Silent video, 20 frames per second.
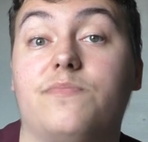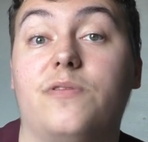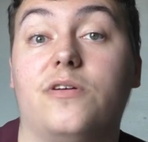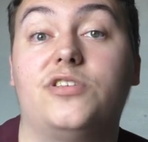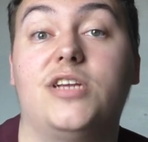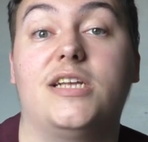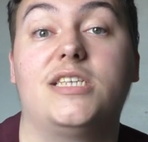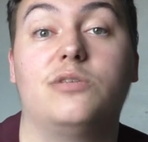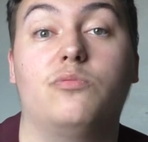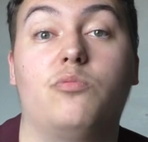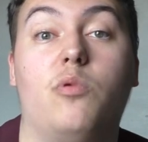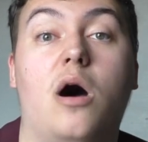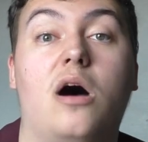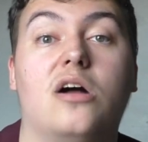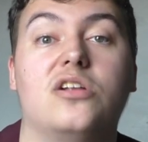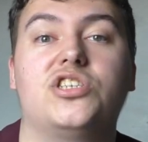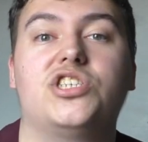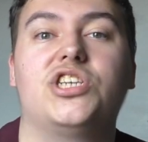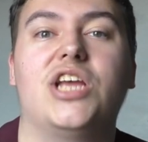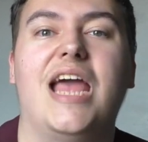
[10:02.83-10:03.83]
project to
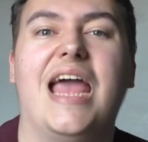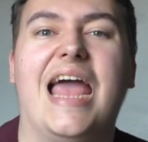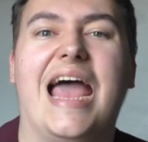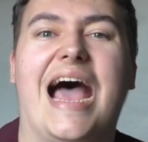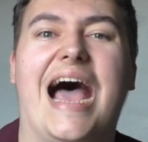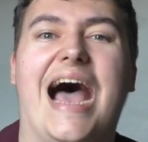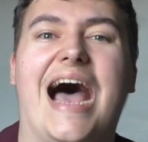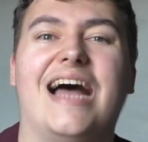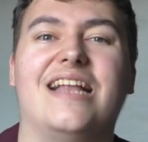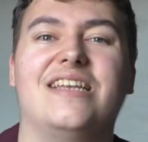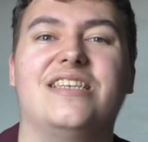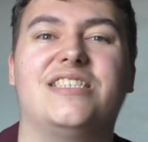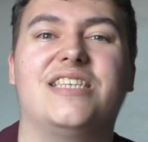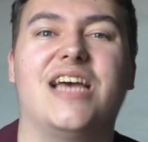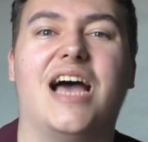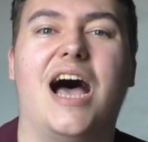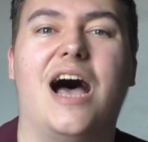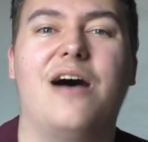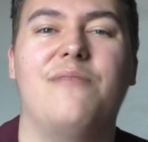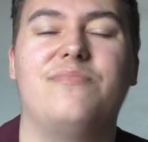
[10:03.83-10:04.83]
watch. And,
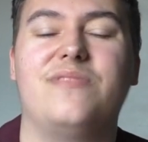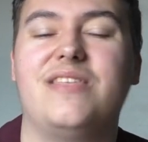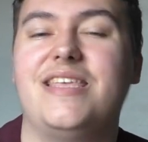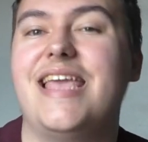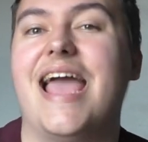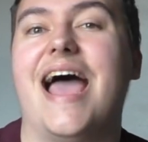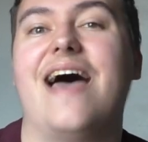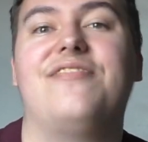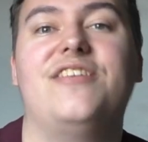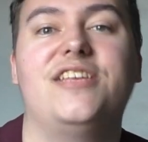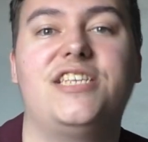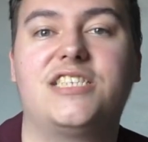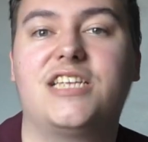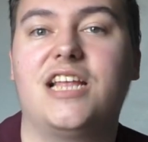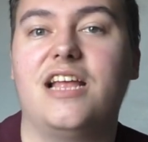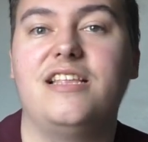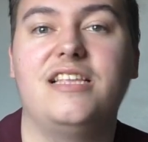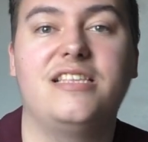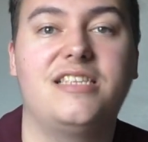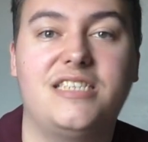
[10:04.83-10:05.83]
um, yeah, this,
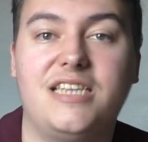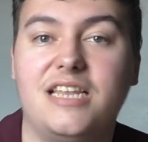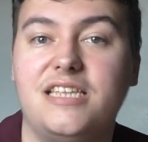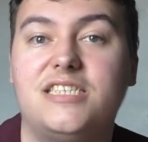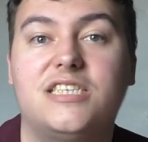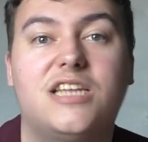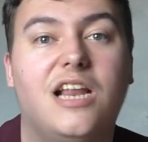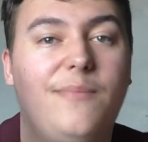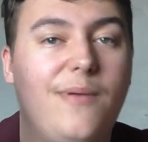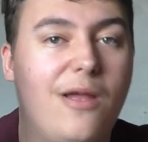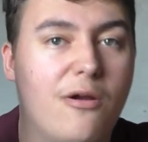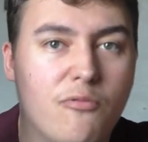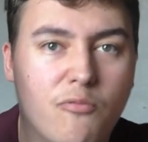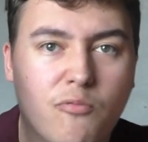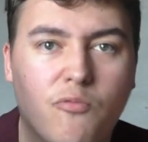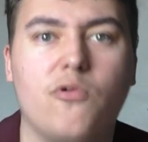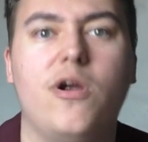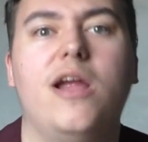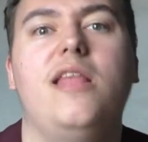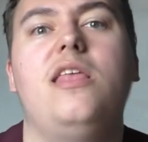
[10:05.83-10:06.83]
this, this is going to be a
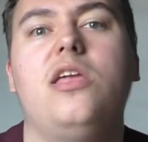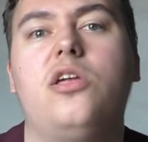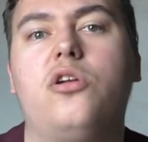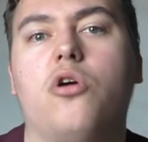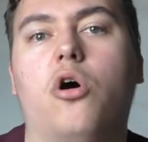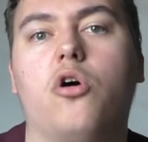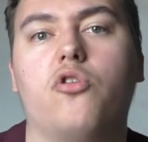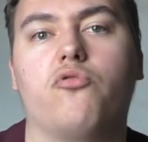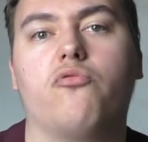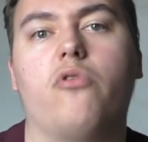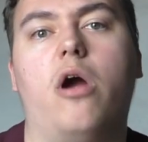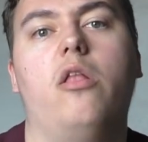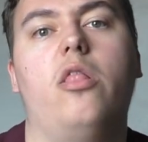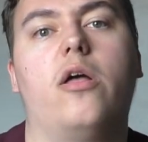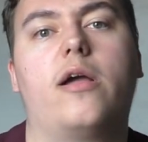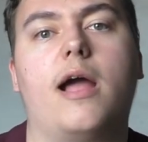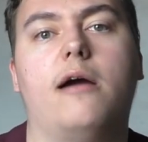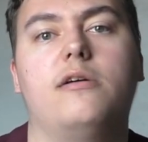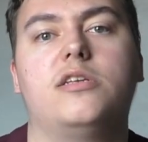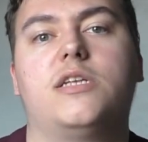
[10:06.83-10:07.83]
really good
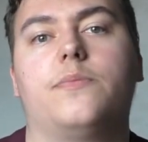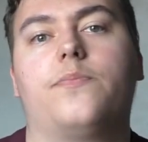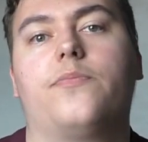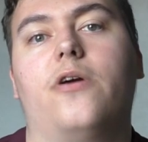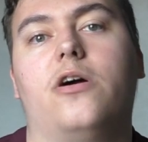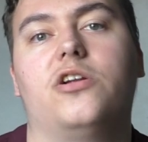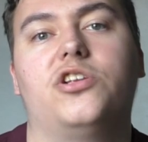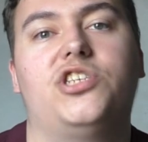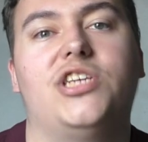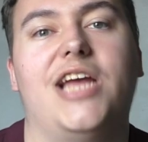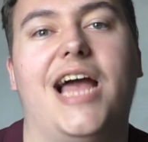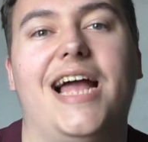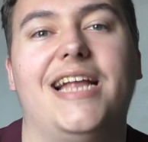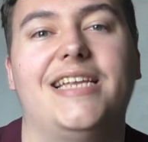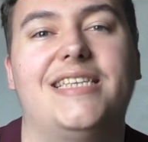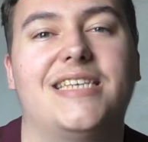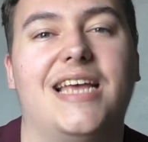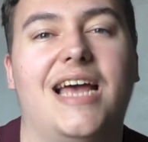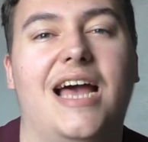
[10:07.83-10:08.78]
roller coaster project.